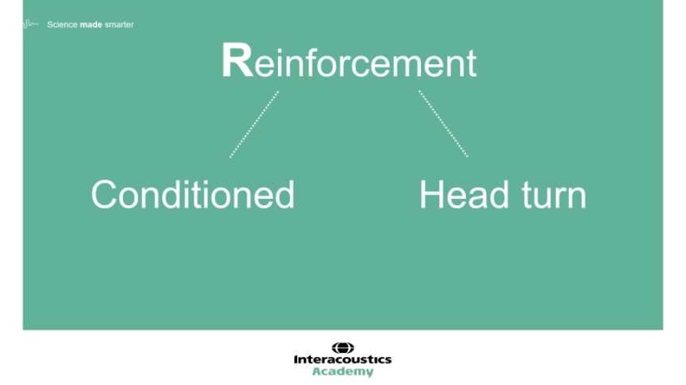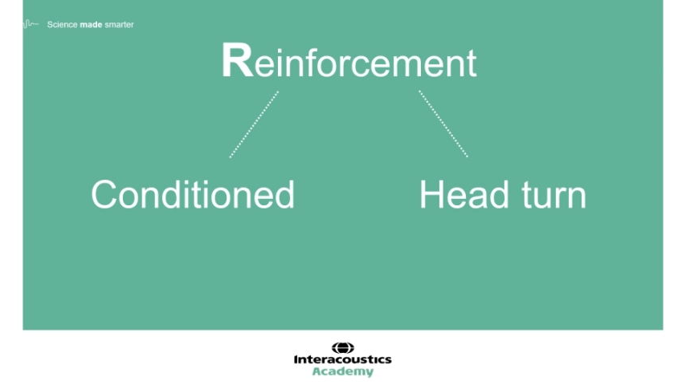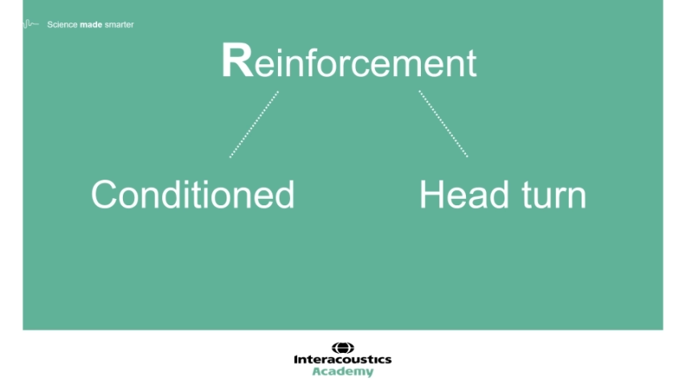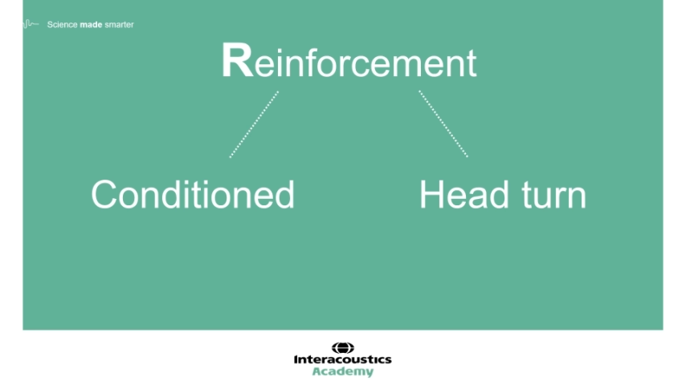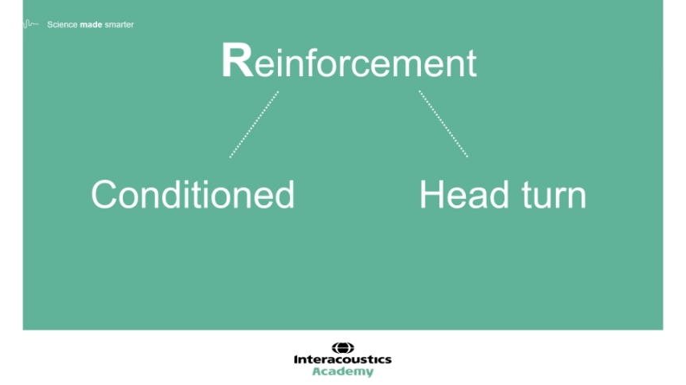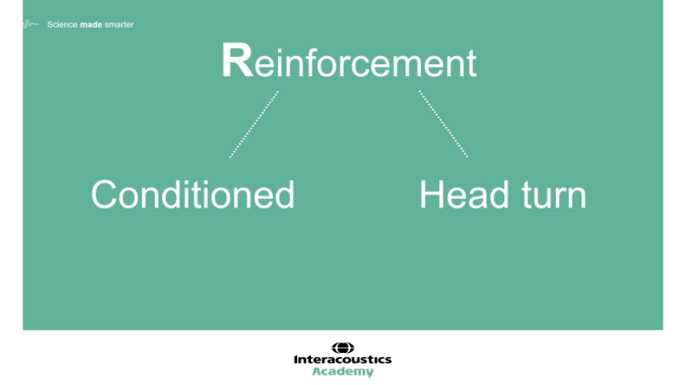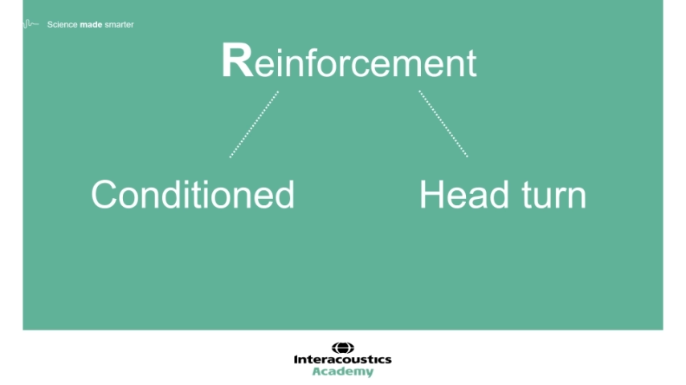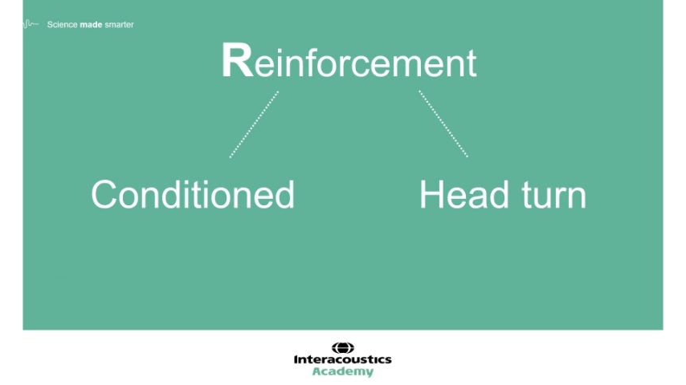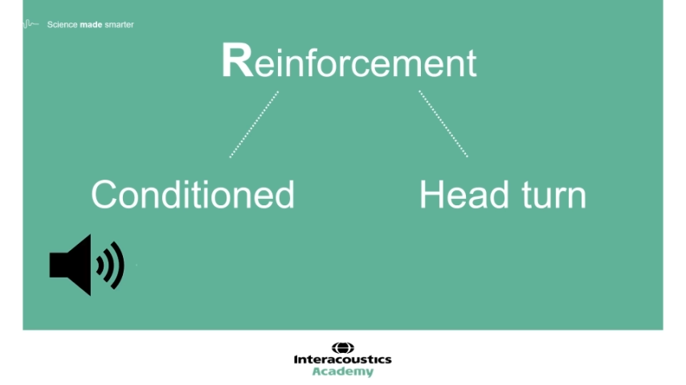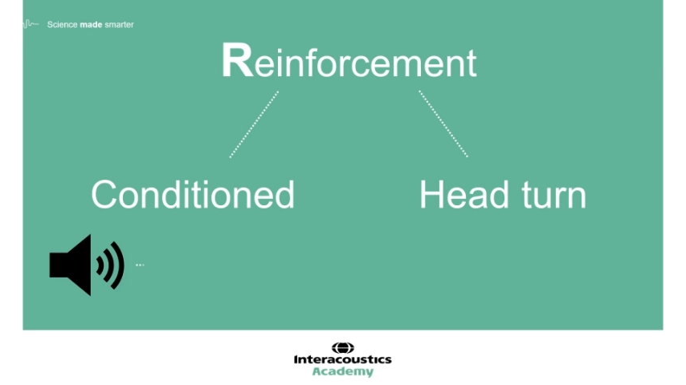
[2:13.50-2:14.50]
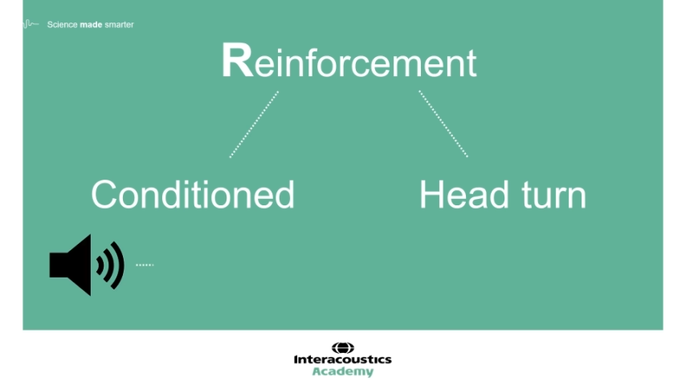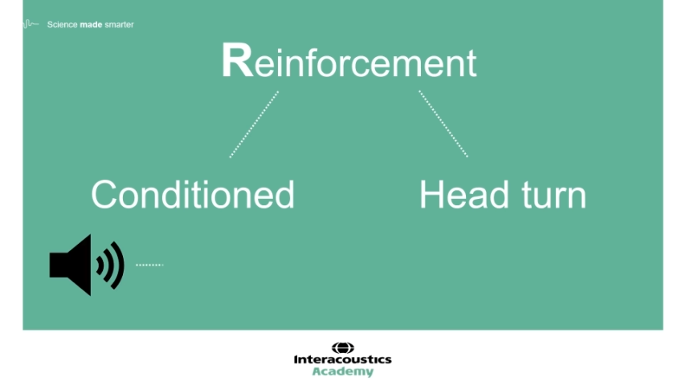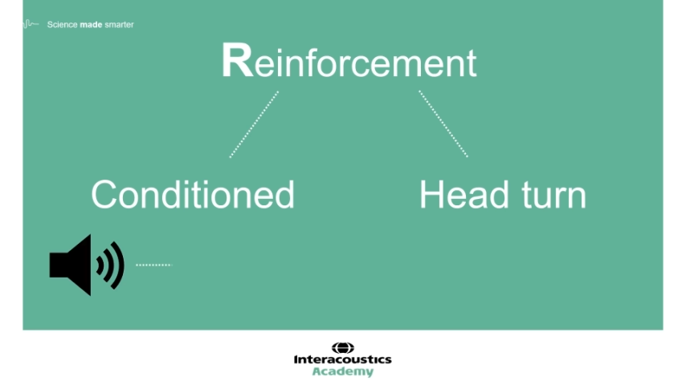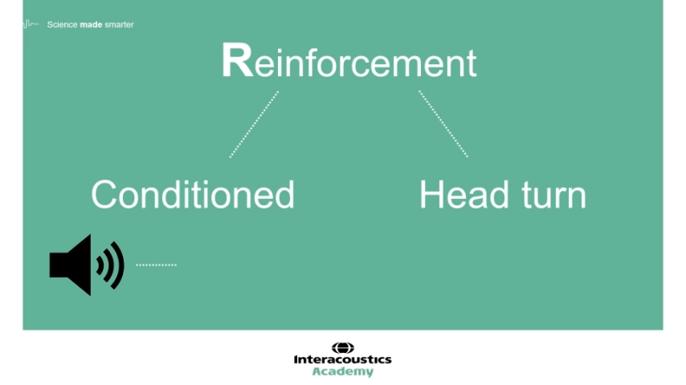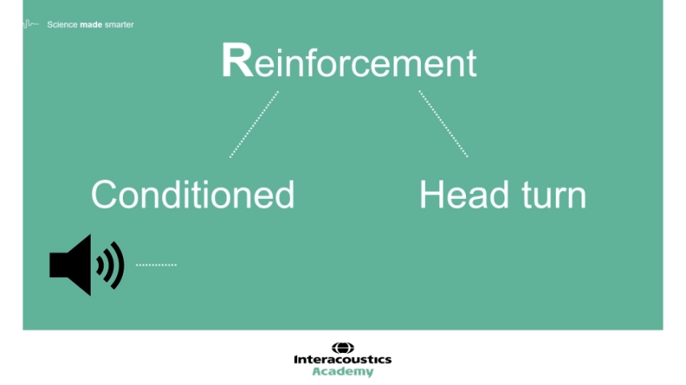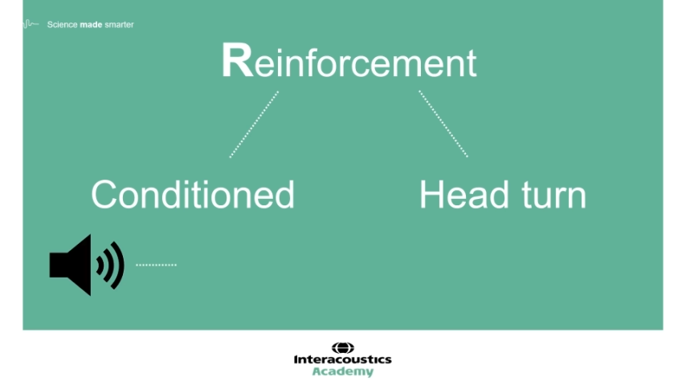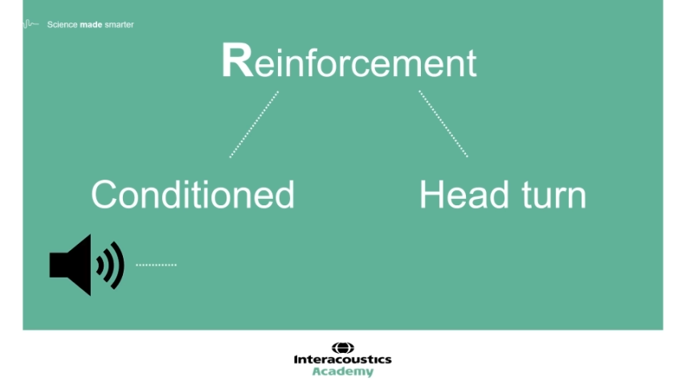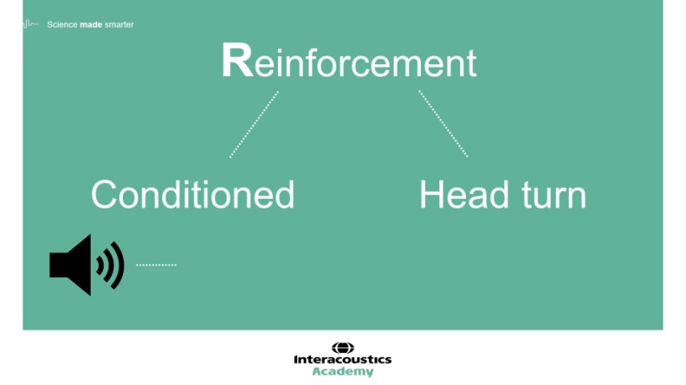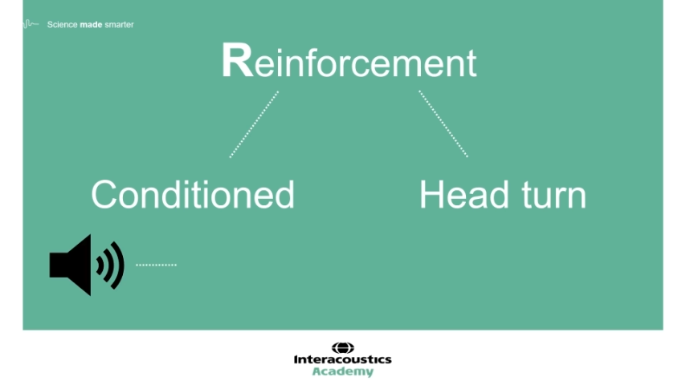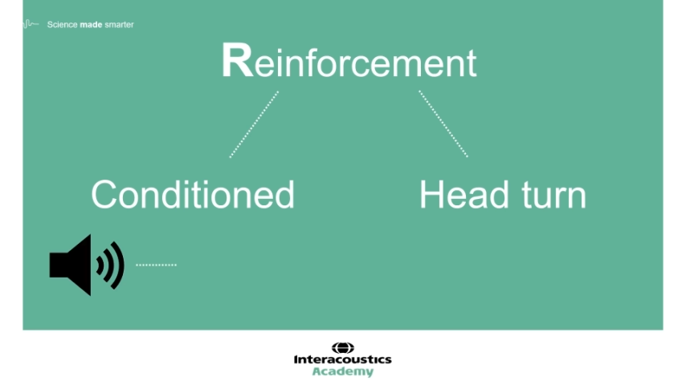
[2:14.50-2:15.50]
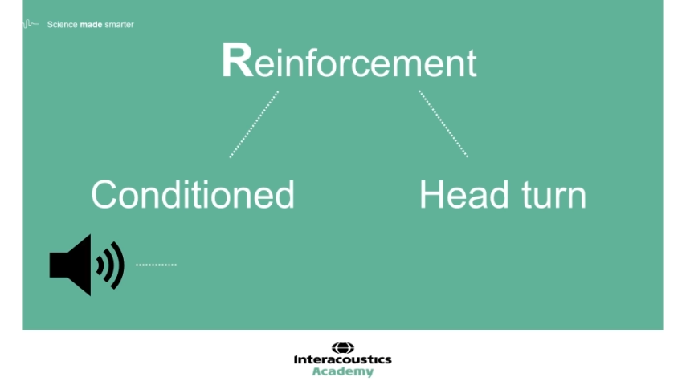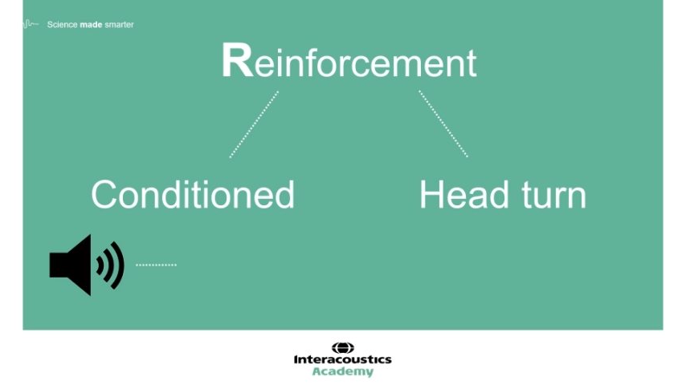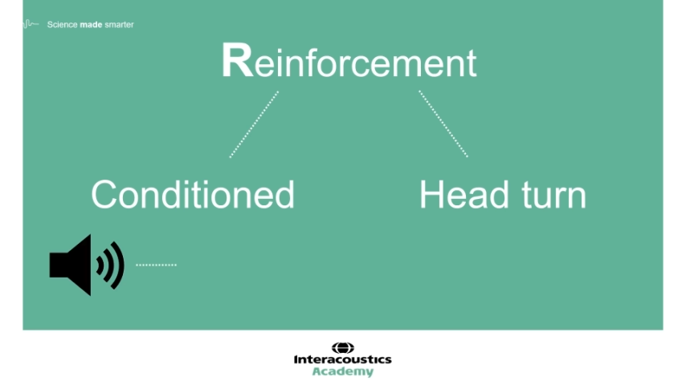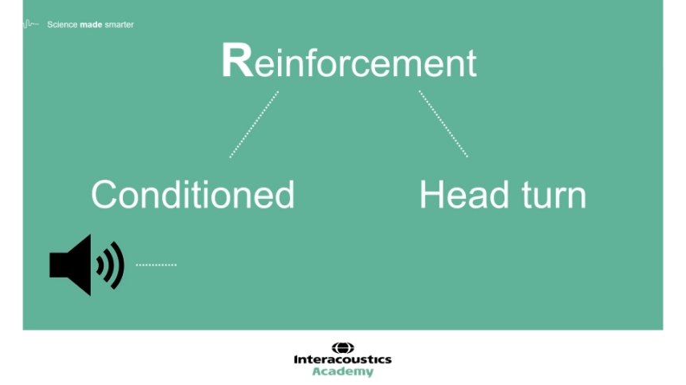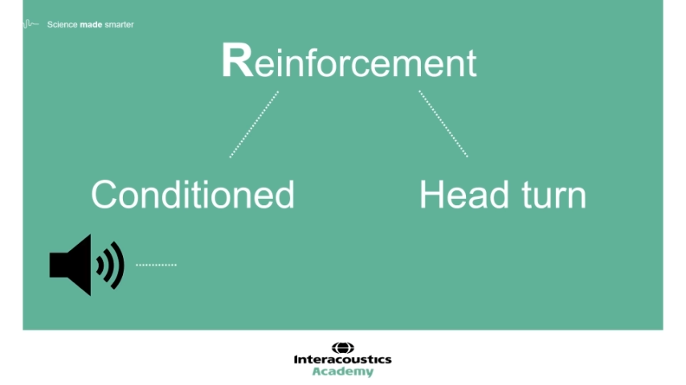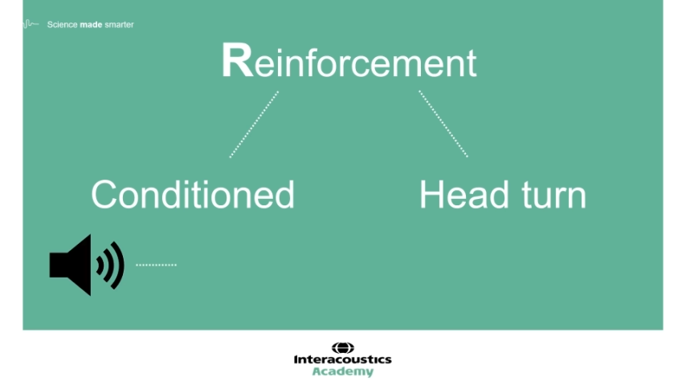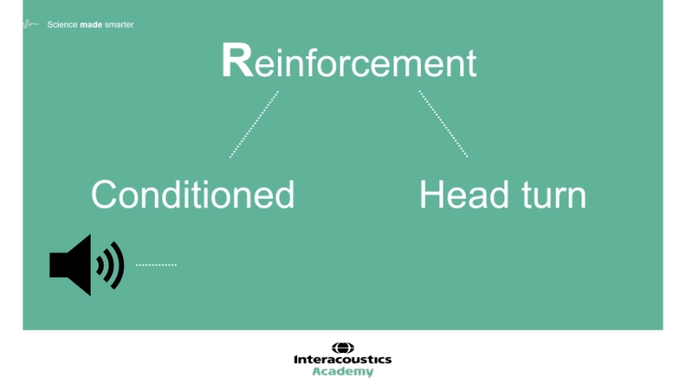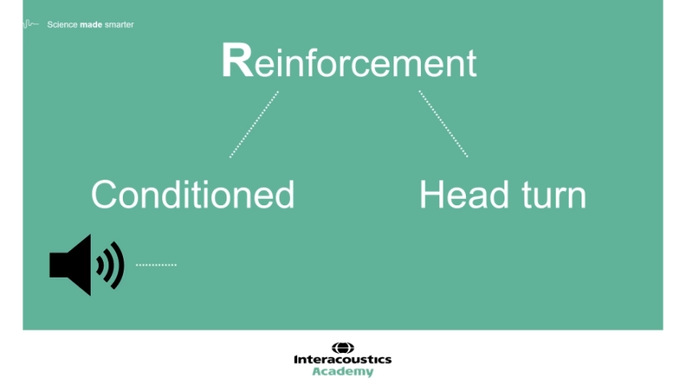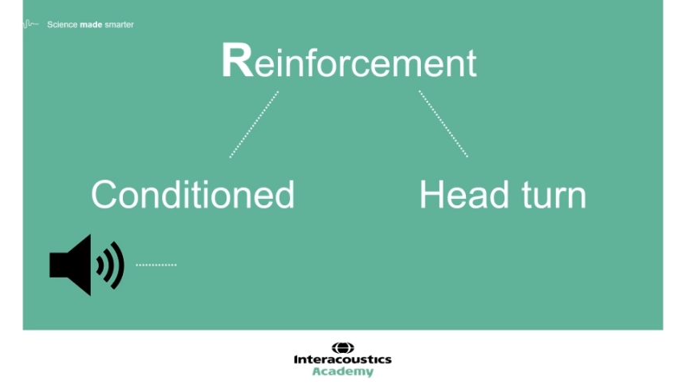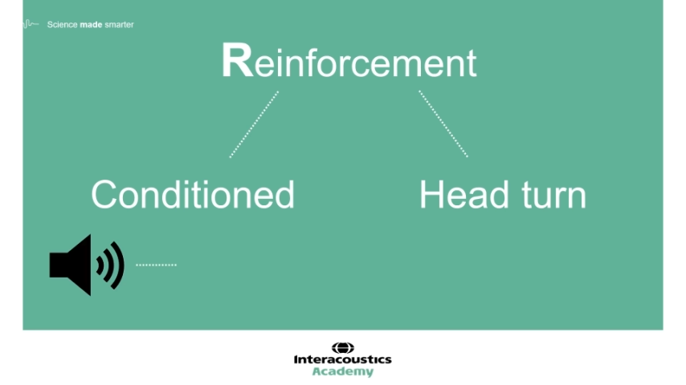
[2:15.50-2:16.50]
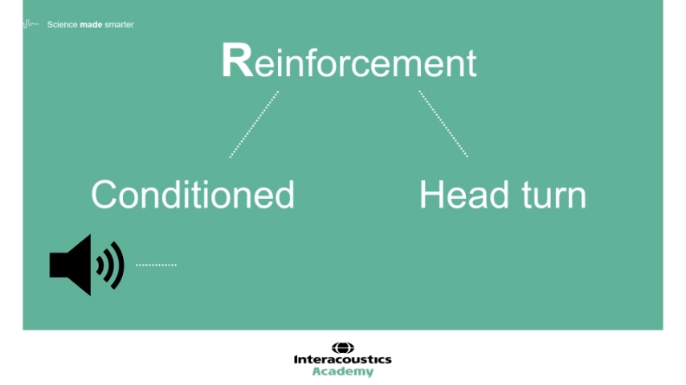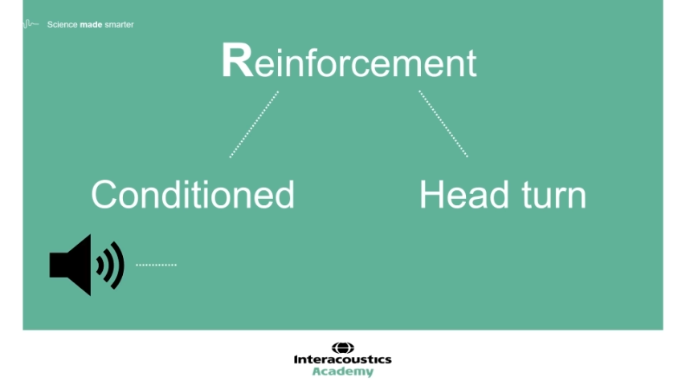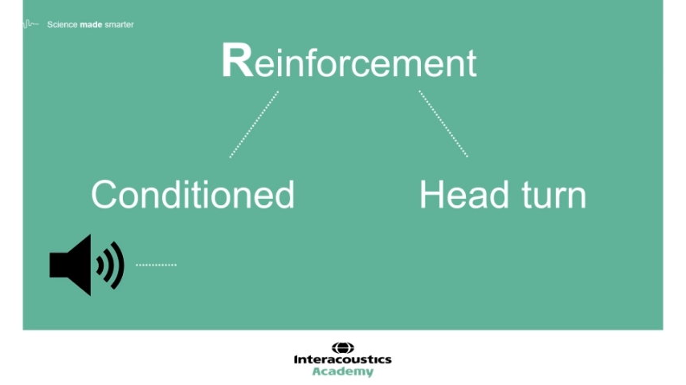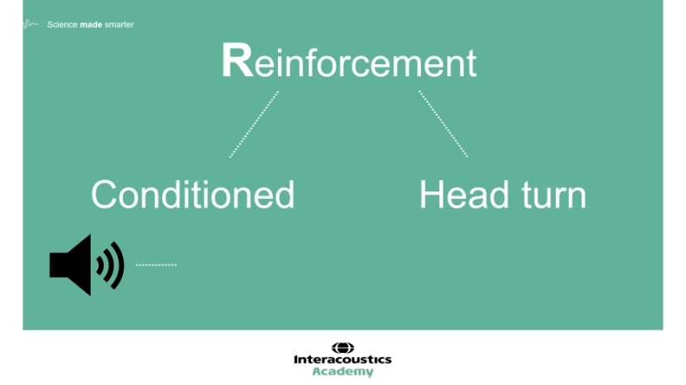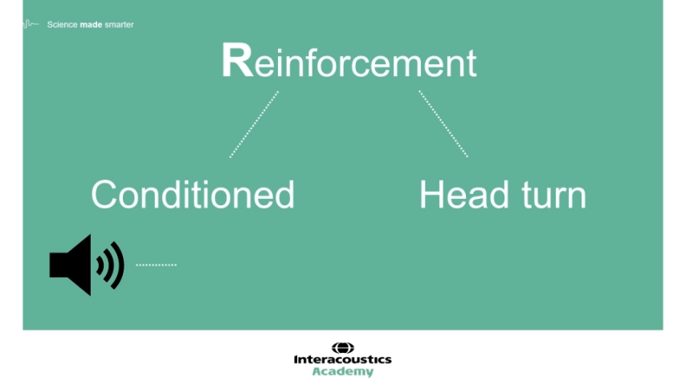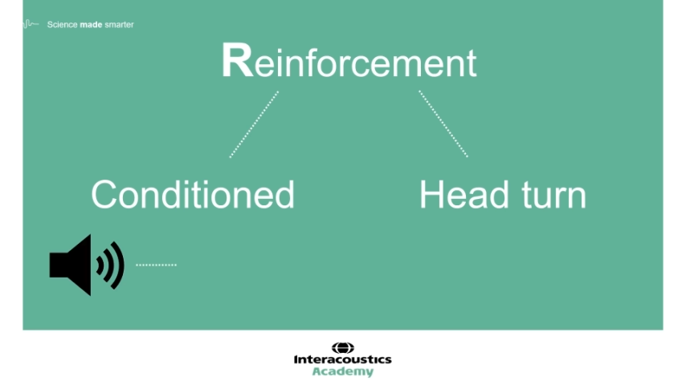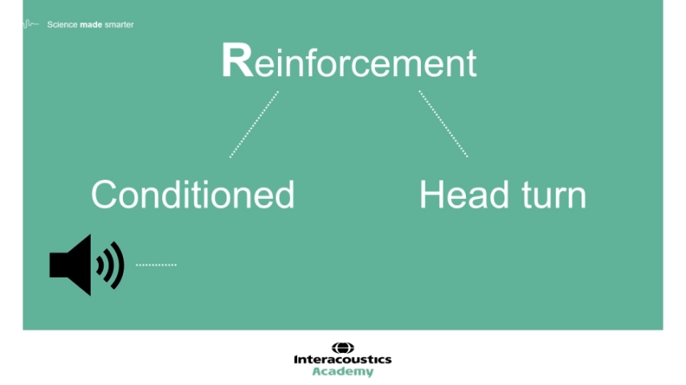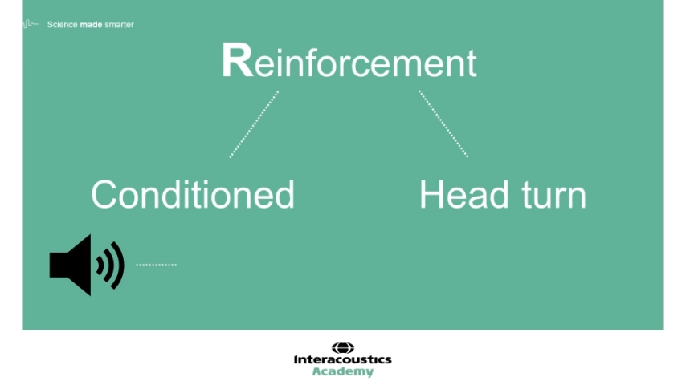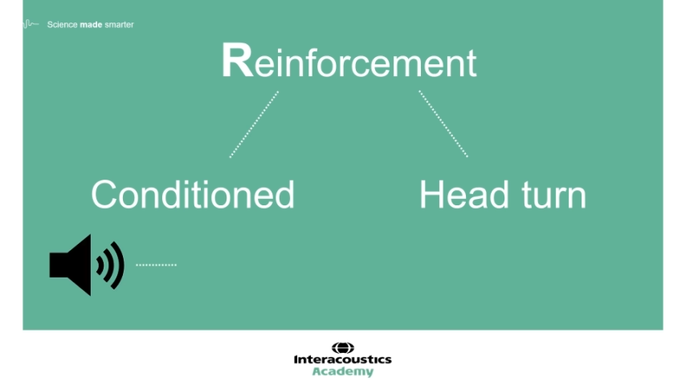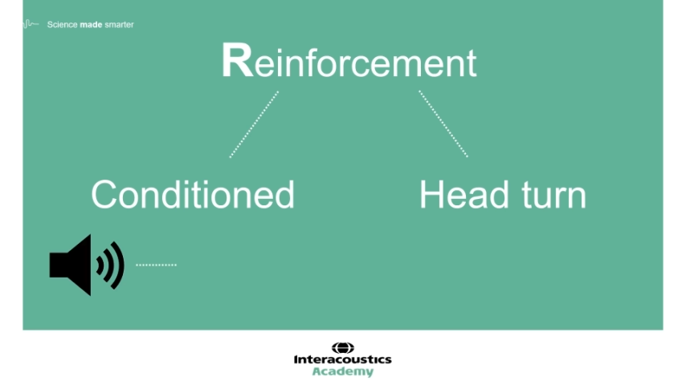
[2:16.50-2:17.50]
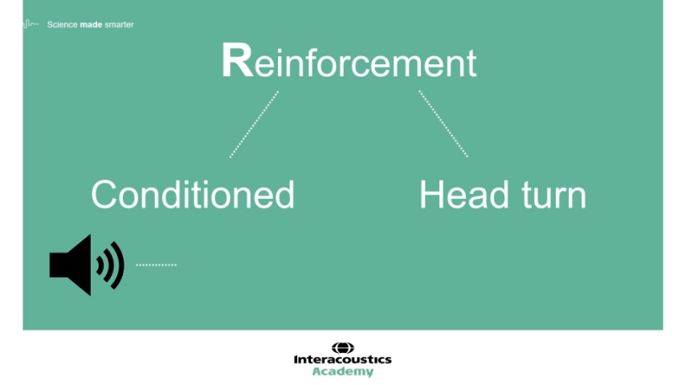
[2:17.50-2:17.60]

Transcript: [unreadable: no face in view]